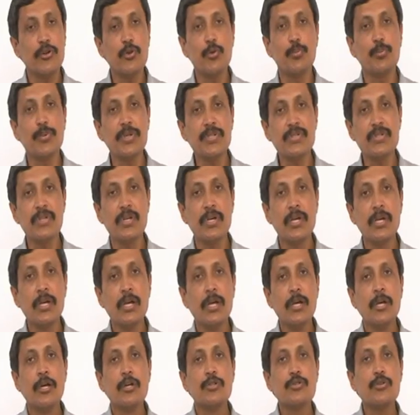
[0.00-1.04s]
rupees.
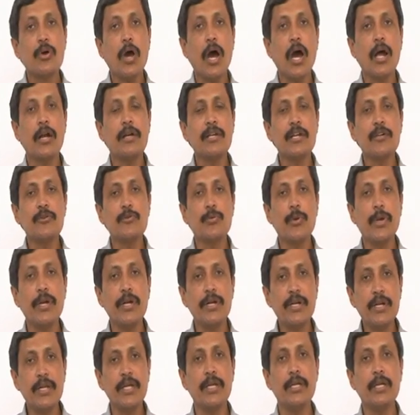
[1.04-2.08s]
So,
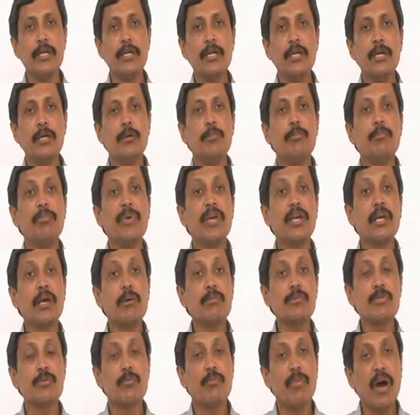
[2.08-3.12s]
120
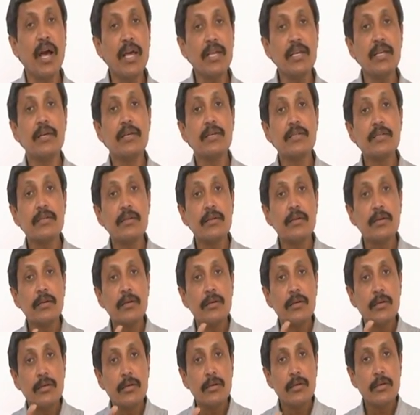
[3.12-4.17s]
becomes my
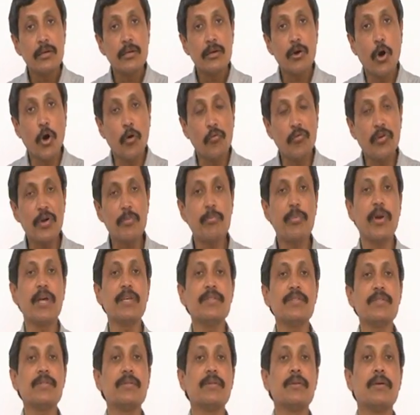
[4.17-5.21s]
offer
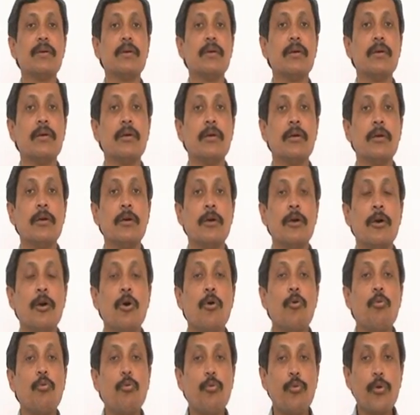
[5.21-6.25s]
price.
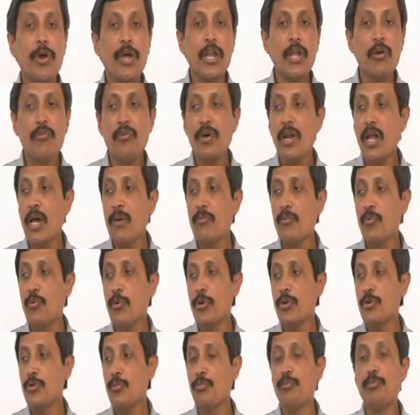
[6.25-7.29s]
Whenever I am
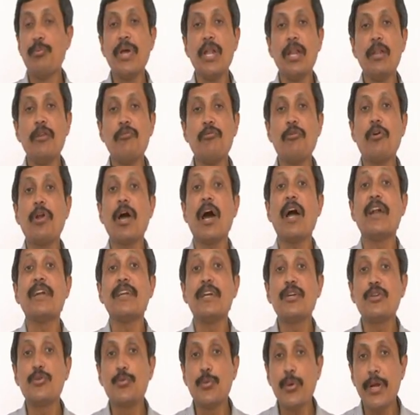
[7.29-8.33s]
going to bill for
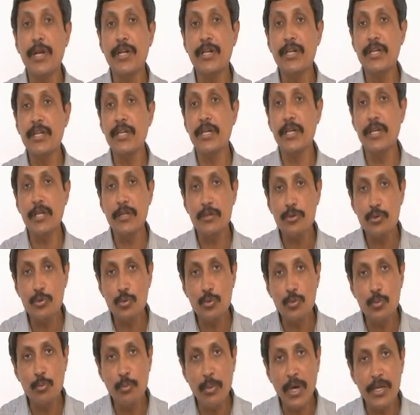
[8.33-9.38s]
120
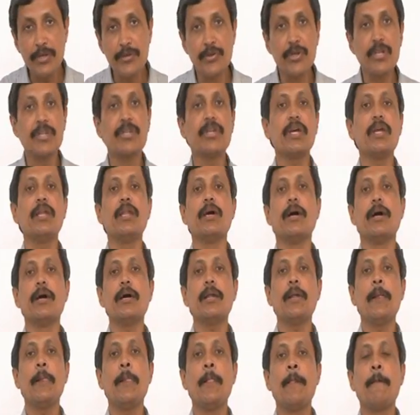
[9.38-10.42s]
to my
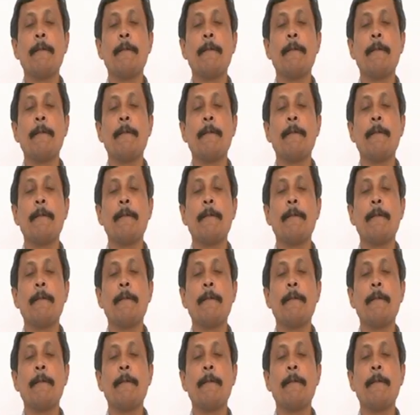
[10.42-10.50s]
retailer,